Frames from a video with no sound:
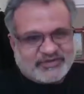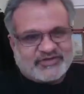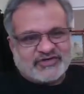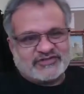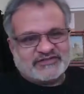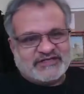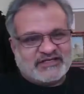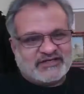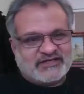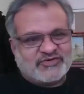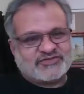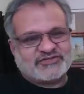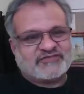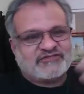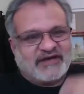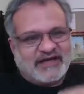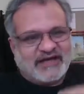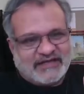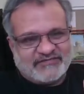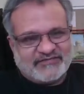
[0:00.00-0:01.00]
because it could
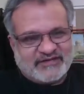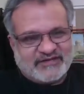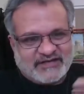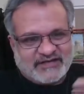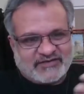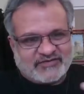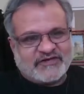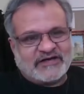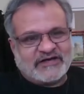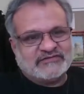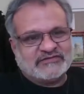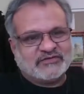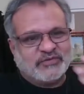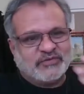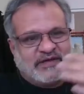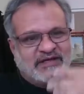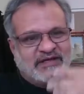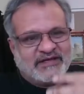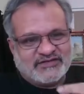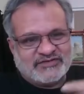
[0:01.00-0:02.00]
survive, it found a
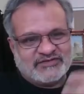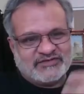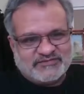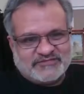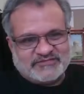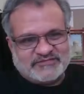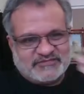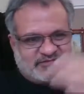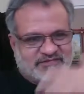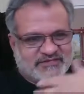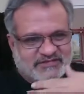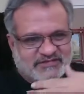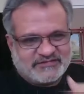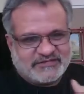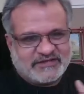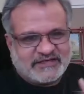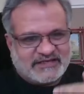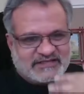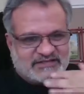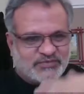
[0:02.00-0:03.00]
way to
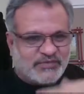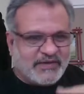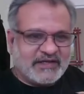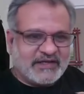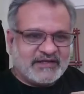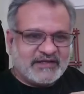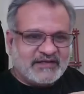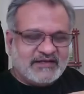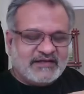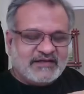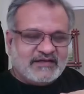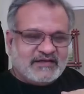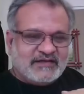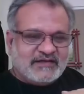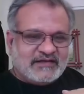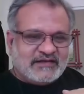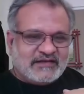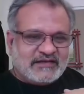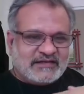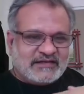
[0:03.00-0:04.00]
find its way.
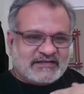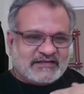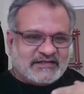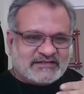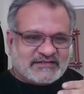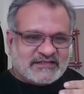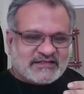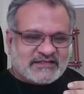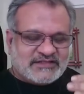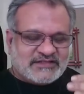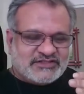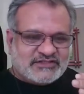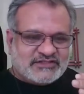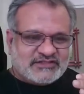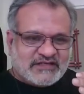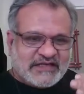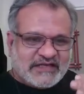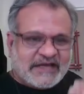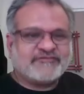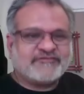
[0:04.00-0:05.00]
And I think Central
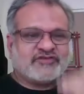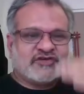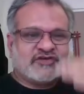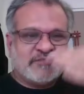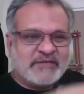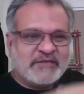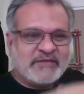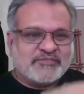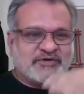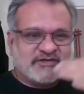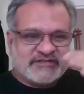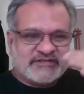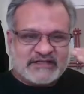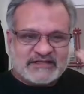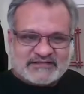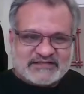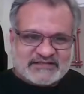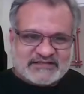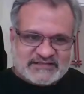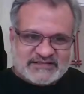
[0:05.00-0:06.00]
Asians have to remember
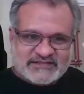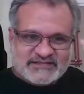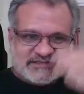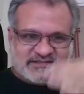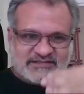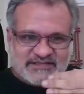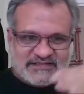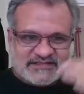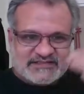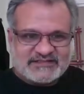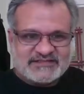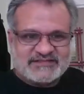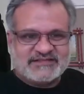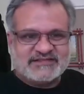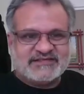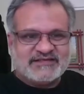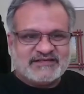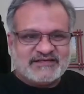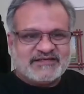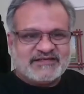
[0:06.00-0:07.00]
that this is
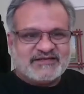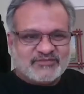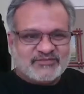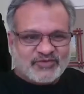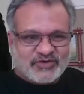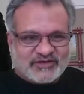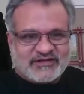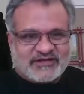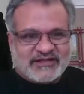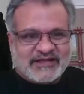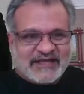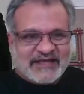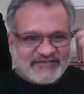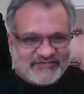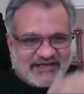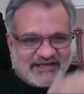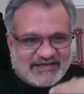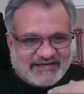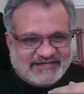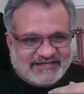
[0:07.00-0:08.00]
what they
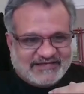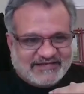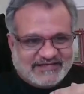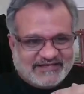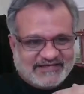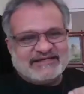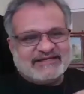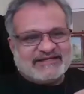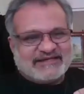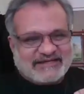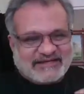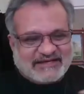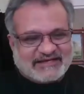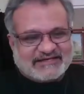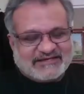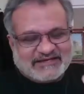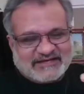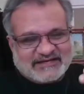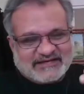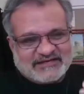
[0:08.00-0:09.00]
have done.
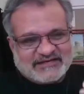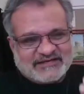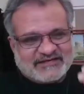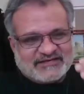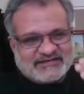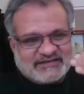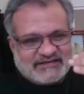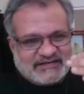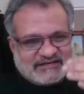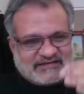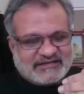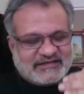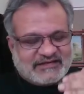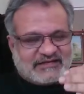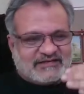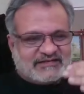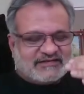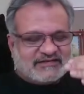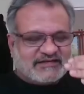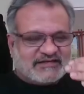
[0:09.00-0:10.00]
and
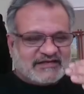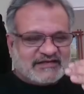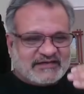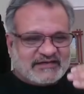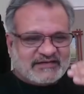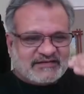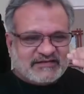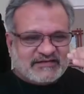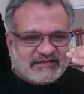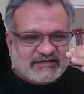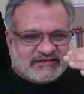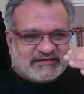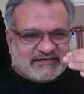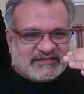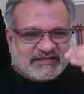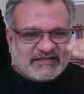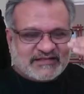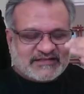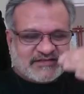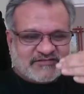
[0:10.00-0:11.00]

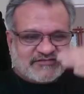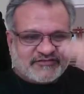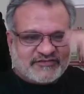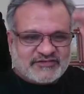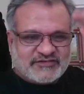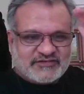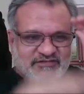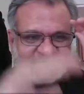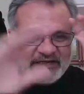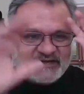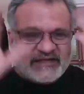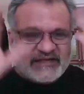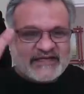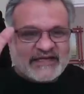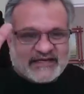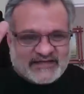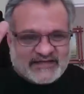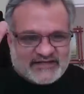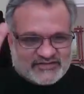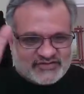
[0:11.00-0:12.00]
there are several
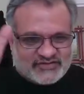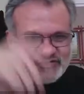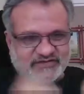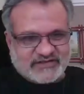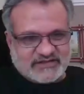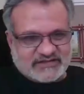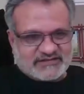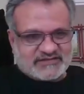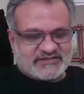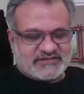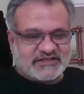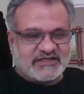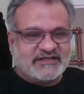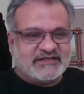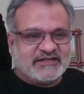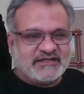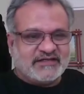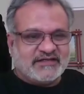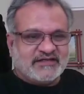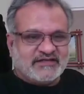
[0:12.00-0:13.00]
indicators of this,
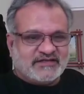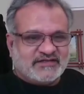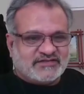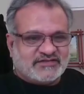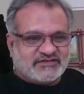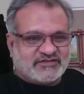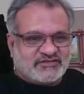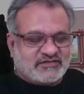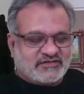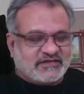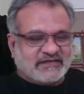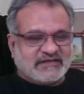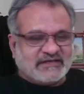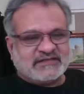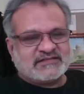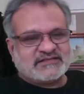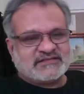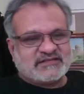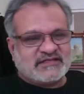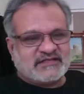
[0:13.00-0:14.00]
right? So
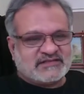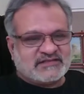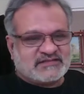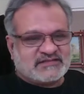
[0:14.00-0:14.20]
let's